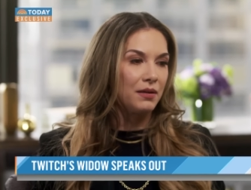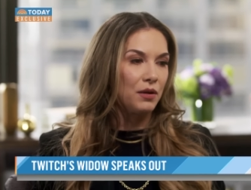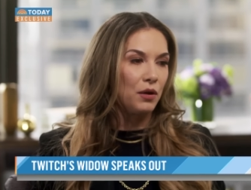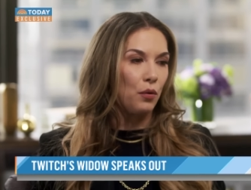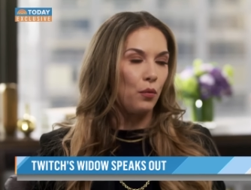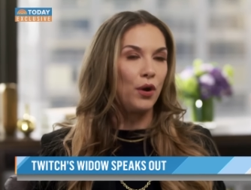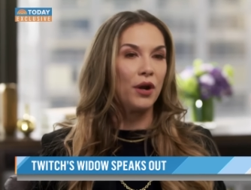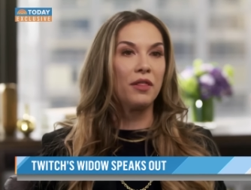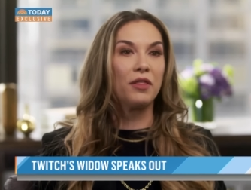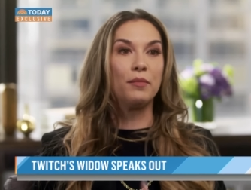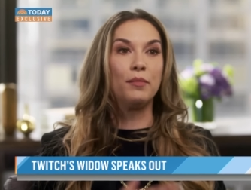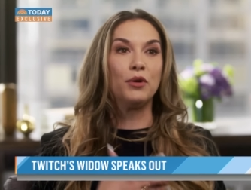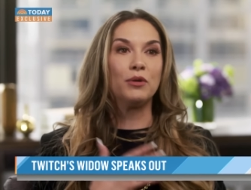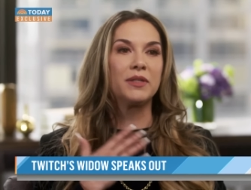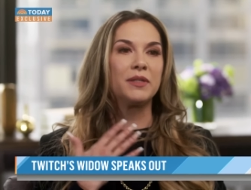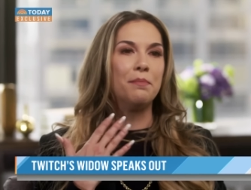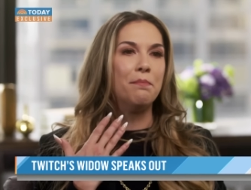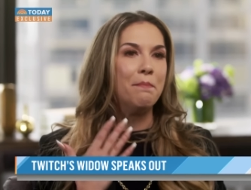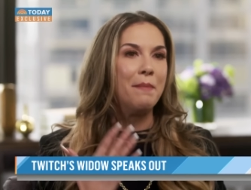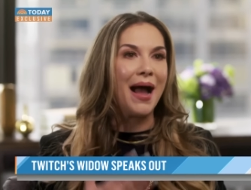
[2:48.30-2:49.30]
one of the
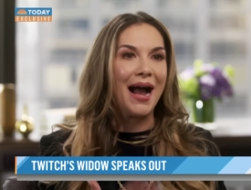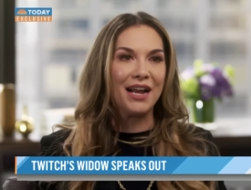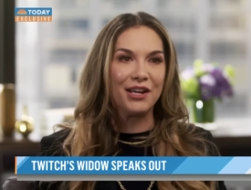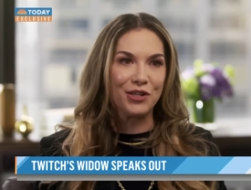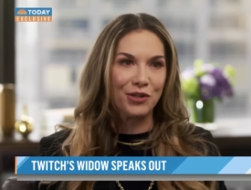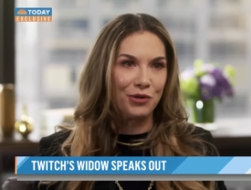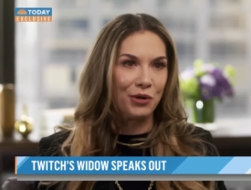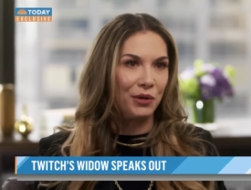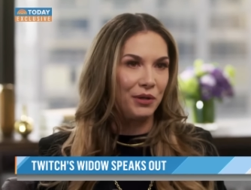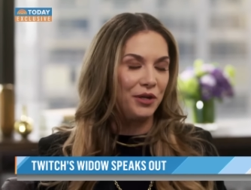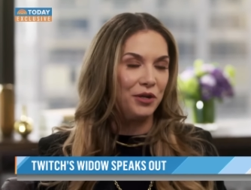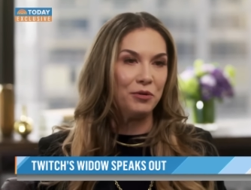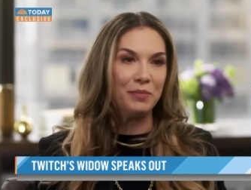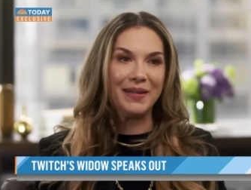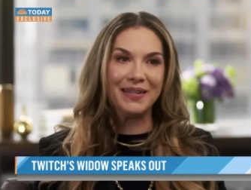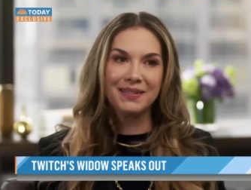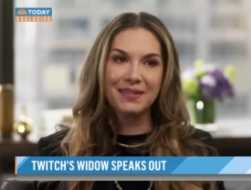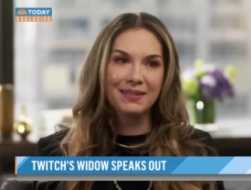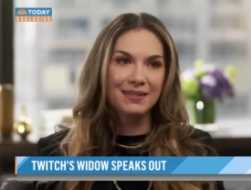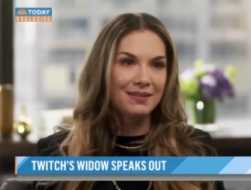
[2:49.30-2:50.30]
most magical
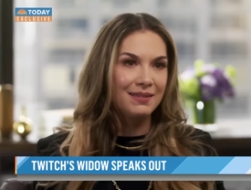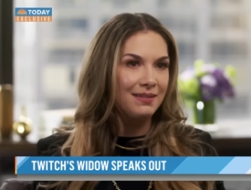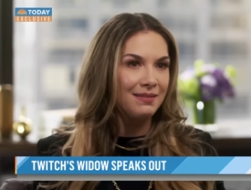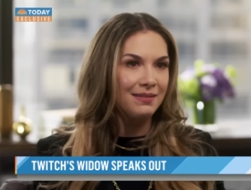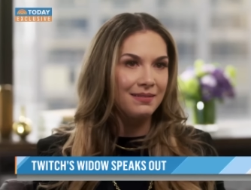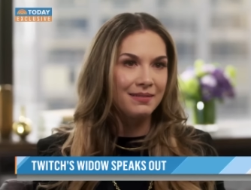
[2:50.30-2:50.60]
humans.